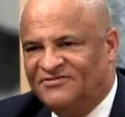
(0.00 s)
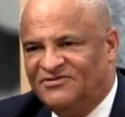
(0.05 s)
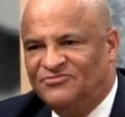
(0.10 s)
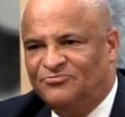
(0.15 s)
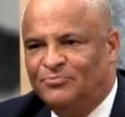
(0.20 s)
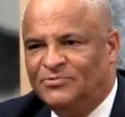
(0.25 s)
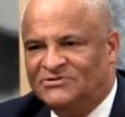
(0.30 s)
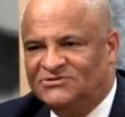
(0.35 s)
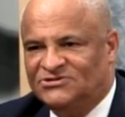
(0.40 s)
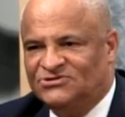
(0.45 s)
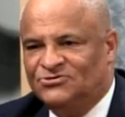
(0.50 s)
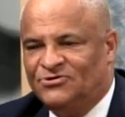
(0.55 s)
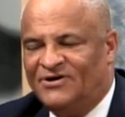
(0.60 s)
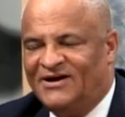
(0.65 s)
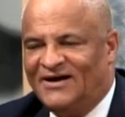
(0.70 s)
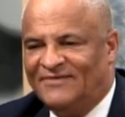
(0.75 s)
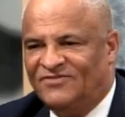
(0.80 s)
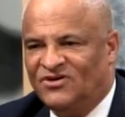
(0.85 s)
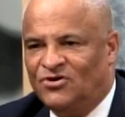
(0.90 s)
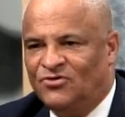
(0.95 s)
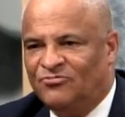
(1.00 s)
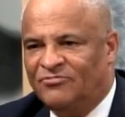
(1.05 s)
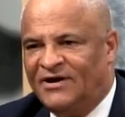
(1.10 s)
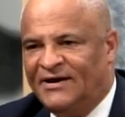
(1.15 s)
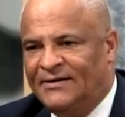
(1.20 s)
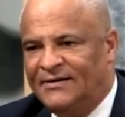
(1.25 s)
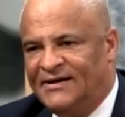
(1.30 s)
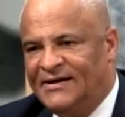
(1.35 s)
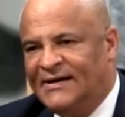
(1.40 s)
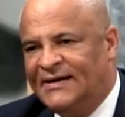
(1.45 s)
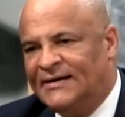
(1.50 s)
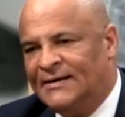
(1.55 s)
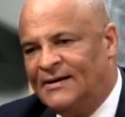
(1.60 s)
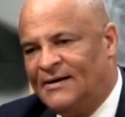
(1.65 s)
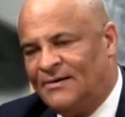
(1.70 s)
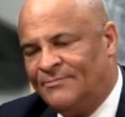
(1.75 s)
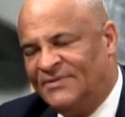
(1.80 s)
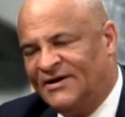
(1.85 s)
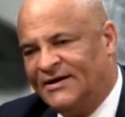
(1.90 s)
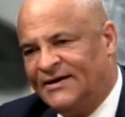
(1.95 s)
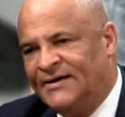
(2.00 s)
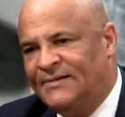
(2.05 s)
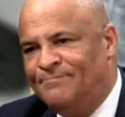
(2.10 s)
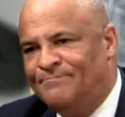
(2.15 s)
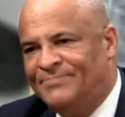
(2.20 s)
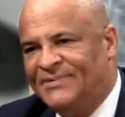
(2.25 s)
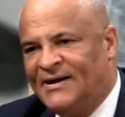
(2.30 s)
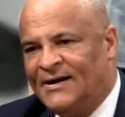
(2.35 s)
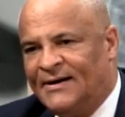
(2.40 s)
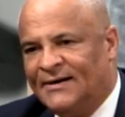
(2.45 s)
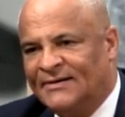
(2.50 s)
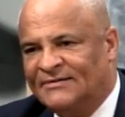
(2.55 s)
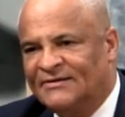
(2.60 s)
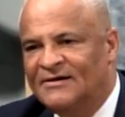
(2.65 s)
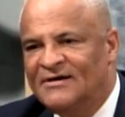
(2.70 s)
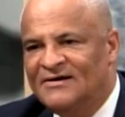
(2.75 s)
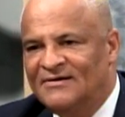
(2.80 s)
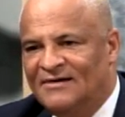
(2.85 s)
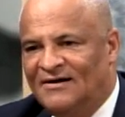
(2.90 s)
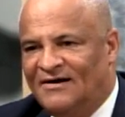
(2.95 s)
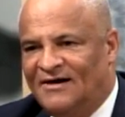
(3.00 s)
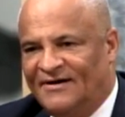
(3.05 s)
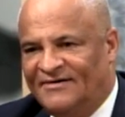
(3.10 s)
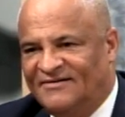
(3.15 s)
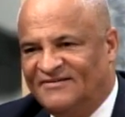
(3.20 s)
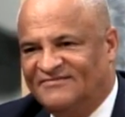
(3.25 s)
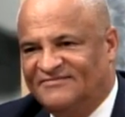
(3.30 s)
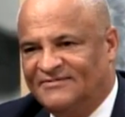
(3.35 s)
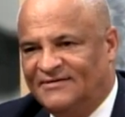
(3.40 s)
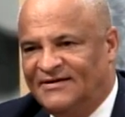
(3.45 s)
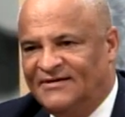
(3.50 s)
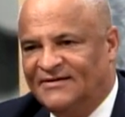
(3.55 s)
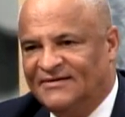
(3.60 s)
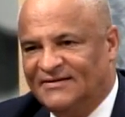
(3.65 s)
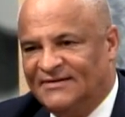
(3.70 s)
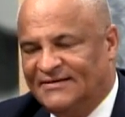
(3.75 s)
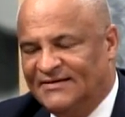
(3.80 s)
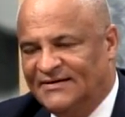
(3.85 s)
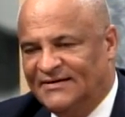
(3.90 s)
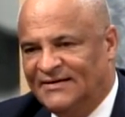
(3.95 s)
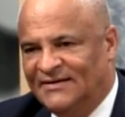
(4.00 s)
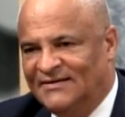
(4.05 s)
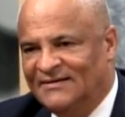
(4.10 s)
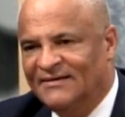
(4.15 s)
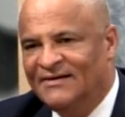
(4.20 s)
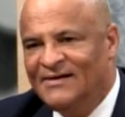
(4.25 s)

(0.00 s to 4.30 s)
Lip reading: which is going to have a great economic impact on the city of Keene.